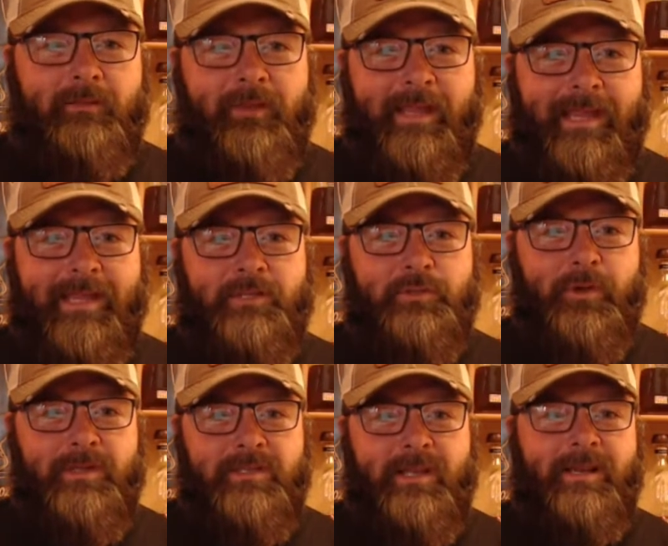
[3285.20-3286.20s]
he
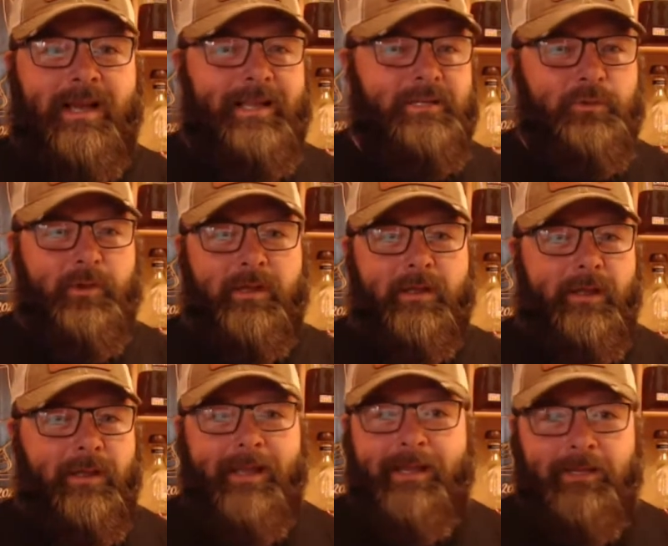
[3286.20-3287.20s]
enjoys it and I enjoy it,
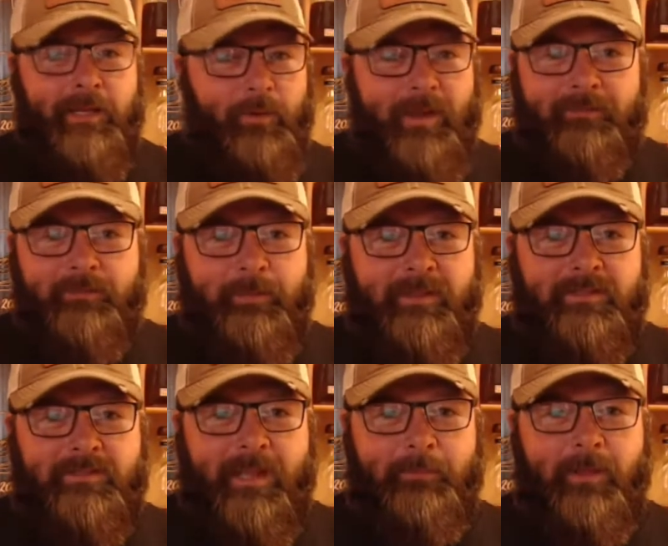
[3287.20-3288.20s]
it don't have to be the
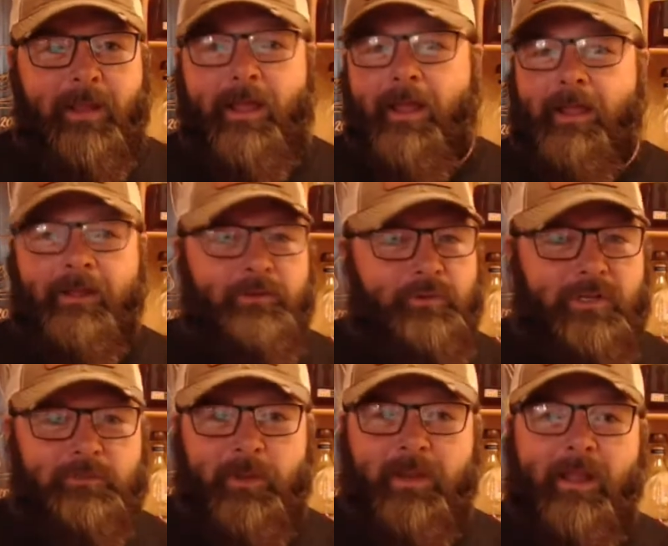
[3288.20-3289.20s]
same.
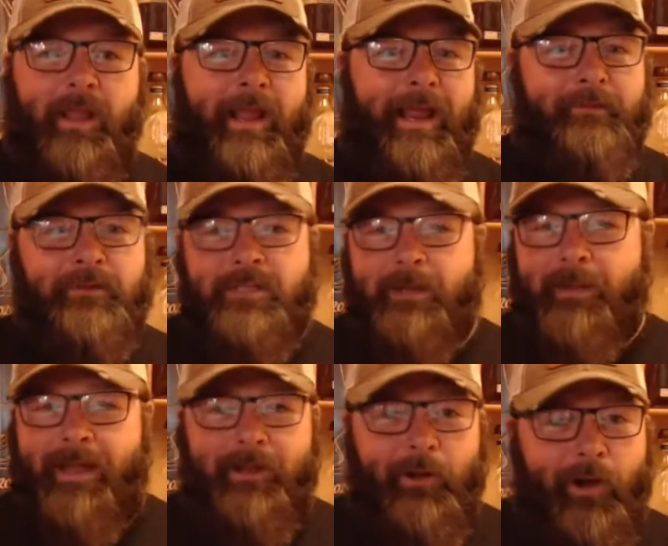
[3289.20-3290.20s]
Trust me, every time I
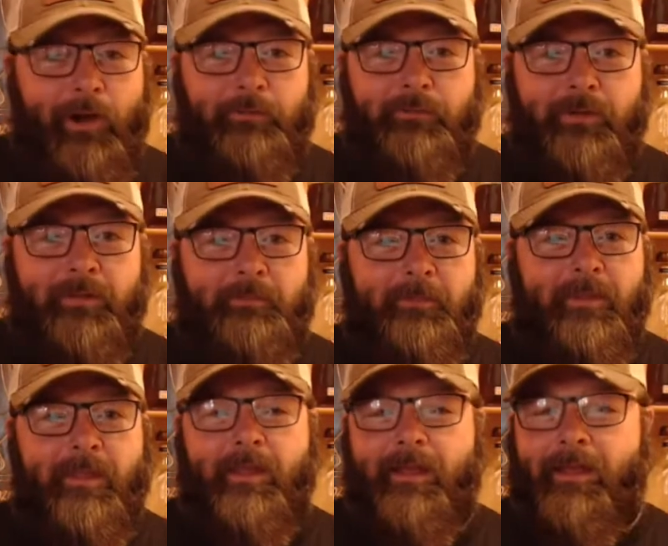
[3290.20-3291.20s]
golf
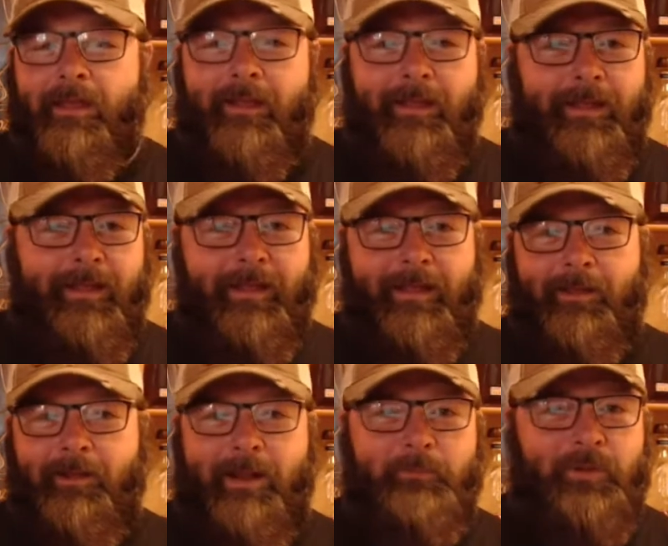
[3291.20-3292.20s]

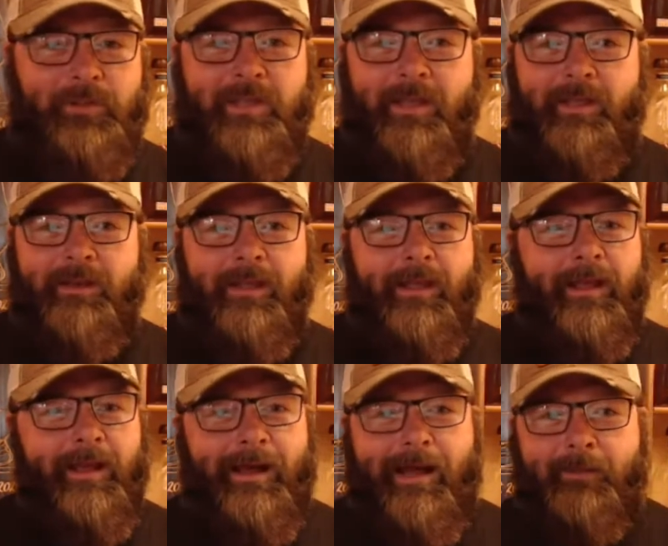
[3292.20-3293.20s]
and I'm with Ken,
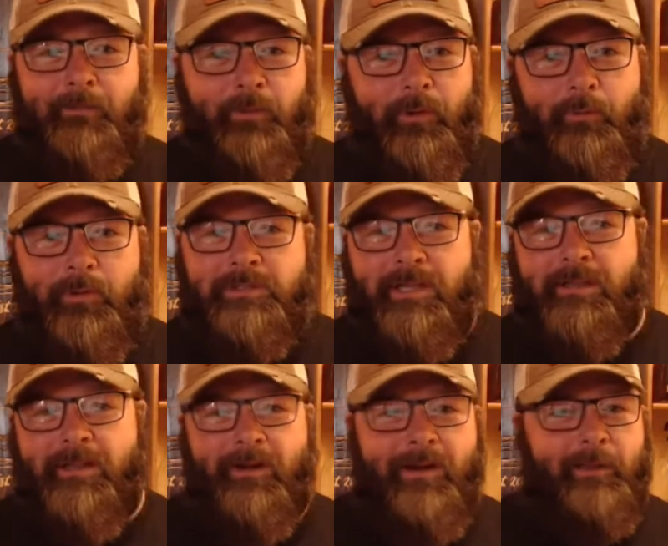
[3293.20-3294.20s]
I'm throwing whiskey in
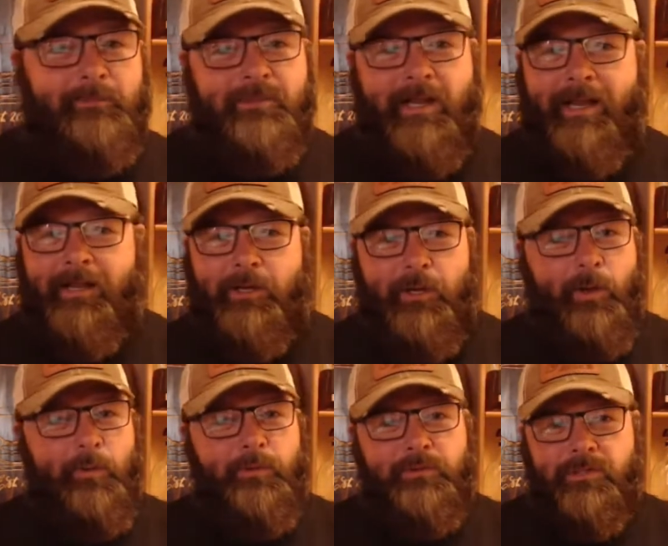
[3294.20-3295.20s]
there, and I know
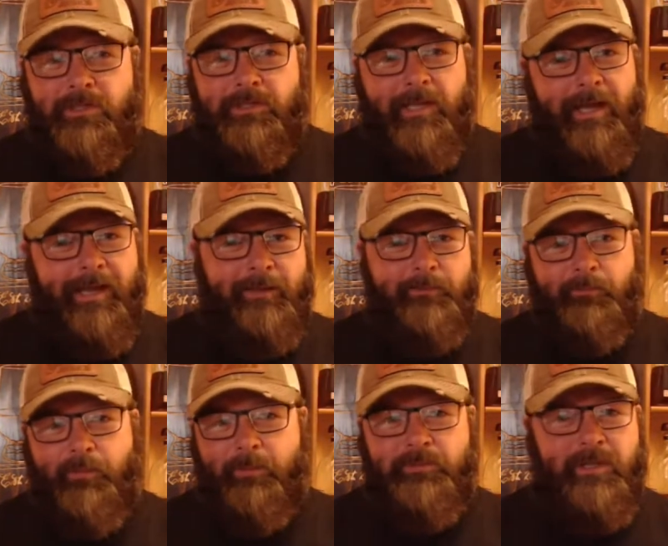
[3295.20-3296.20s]
there's a Diet
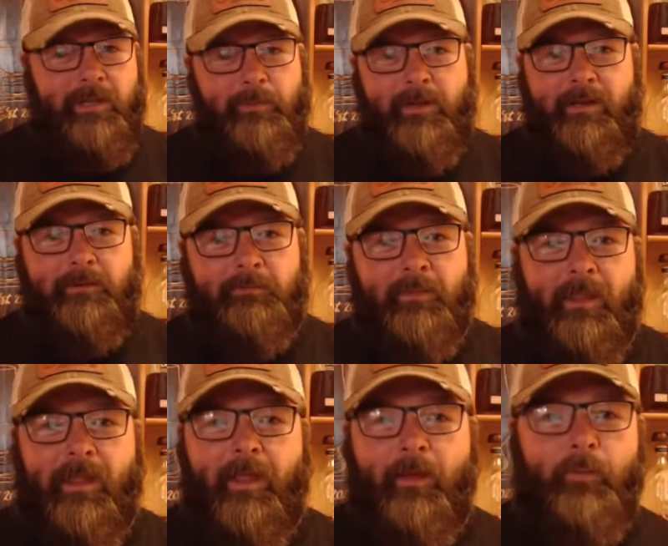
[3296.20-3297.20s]
Pepsi coming in.
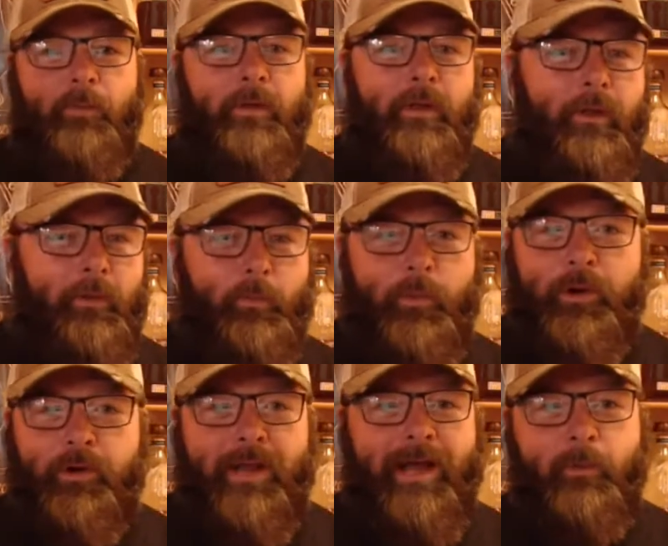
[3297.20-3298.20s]
We're
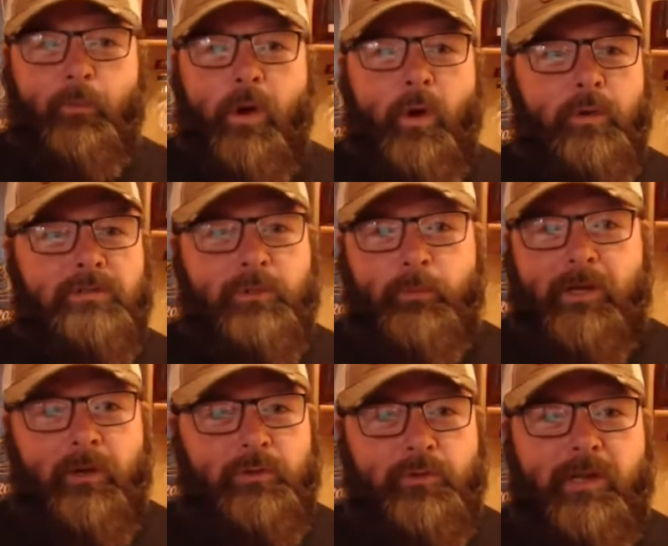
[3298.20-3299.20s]
not woke, so we
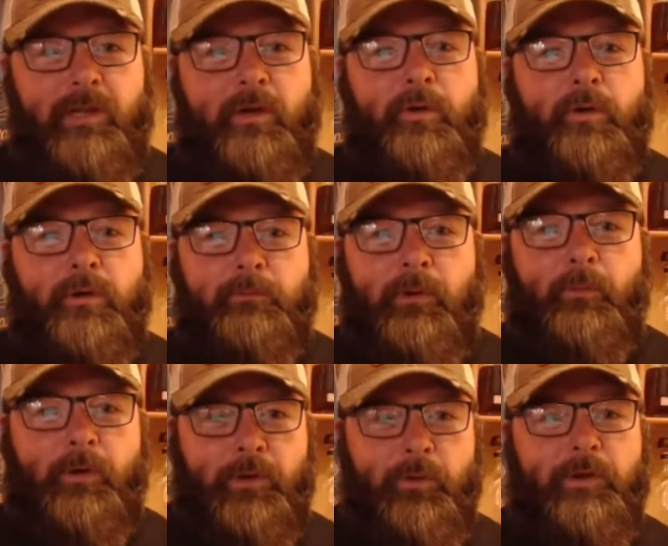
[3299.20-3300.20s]
don't drink Coke, but
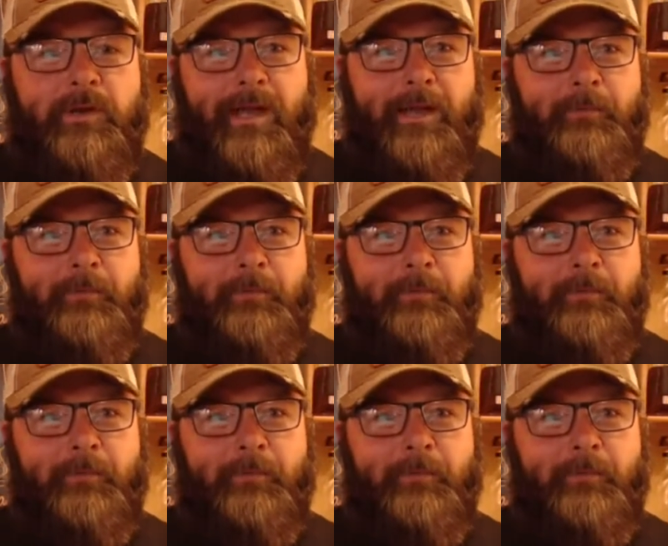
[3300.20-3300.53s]
we're doing Diet